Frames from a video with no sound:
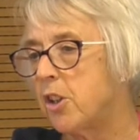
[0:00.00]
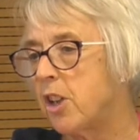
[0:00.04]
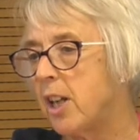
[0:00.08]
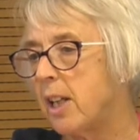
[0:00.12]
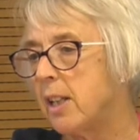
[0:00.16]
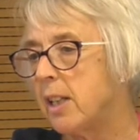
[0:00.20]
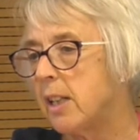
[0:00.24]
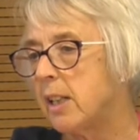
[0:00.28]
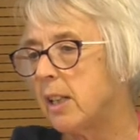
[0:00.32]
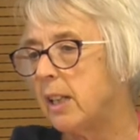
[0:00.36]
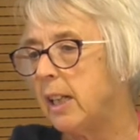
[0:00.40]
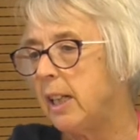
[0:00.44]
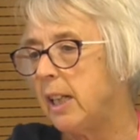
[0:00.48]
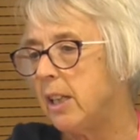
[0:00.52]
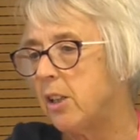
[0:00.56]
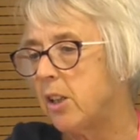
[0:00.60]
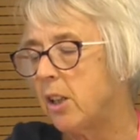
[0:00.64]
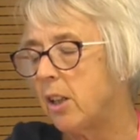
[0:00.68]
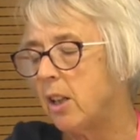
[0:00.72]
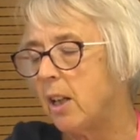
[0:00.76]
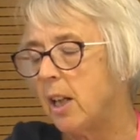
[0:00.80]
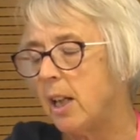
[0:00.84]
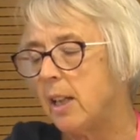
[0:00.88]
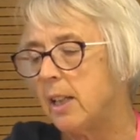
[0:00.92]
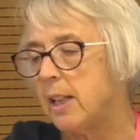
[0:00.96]

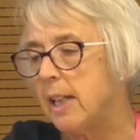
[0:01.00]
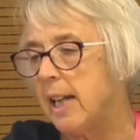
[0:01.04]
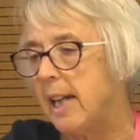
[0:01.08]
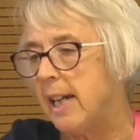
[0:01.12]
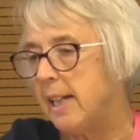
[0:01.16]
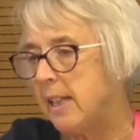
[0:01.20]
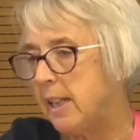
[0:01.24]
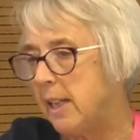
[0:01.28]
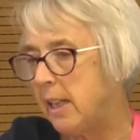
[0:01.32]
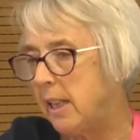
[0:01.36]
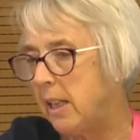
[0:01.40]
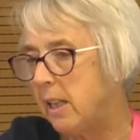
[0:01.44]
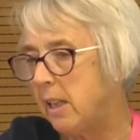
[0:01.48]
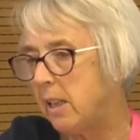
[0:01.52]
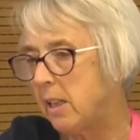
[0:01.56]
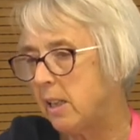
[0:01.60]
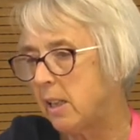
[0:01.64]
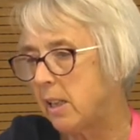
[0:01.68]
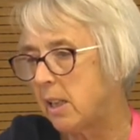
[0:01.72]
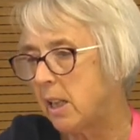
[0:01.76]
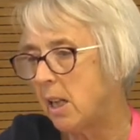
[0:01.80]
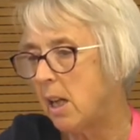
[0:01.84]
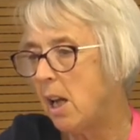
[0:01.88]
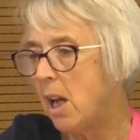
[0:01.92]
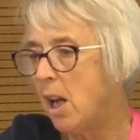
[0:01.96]
translator and
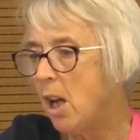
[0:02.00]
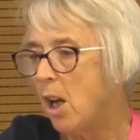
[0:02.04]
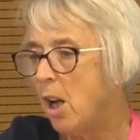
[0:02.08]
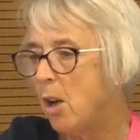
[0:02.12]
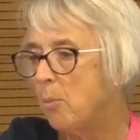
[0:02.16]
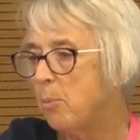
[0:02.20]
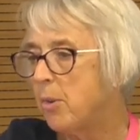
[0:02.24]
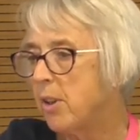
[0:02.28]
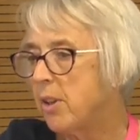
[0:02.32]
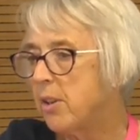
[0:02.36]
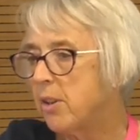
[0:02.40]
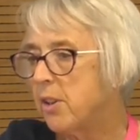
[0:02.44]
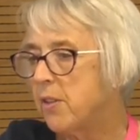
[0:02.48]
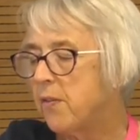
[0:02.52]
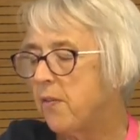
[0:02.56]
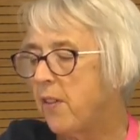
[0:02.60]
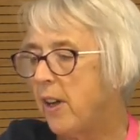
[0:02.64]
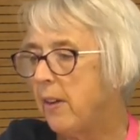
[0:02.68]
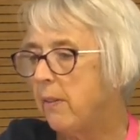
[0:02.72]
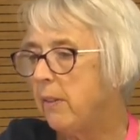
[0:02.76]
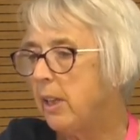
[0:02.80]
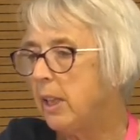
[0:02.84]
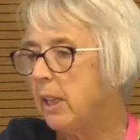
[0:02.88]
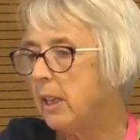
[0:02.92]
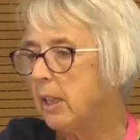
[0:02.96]
essayist, but there's
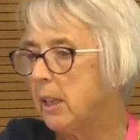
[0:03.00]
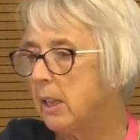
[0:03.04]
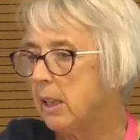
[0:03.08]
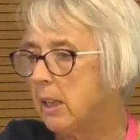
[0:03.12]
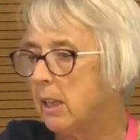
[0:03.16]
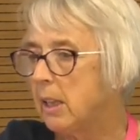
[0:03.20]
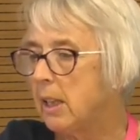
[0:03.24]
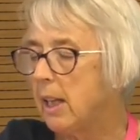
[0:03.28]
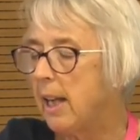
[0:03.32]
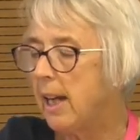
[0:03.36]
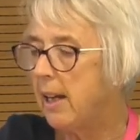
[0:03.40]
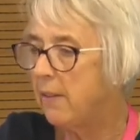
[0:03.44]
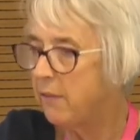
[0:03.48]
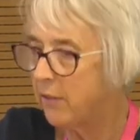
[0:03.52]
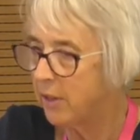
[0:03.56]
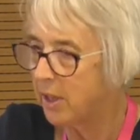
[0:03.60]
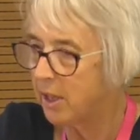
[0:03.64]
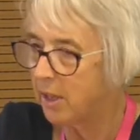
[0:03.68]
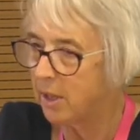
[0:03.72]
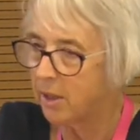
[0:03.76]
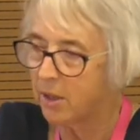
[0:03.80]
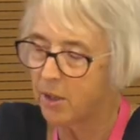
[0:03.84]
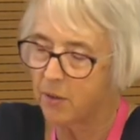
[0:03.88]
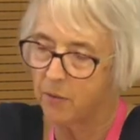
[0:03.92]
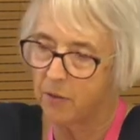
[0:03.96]
very little
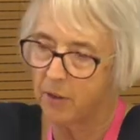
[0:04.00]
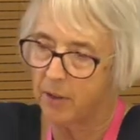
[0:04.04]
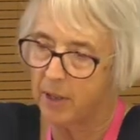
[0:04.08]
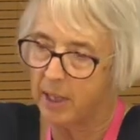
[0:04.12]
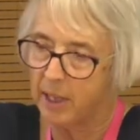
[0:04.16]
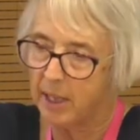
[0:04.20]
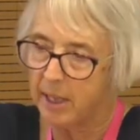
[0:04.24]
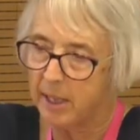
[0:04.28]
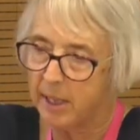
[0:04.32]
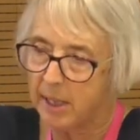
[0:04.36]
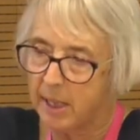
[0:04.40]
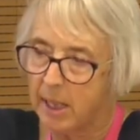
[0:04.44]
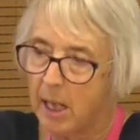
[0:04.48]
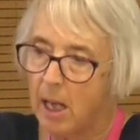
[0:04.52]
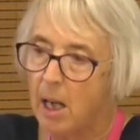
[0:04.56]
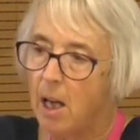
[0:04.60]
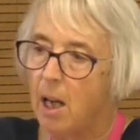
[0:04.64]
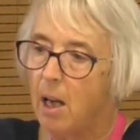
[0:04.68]
evidence for this.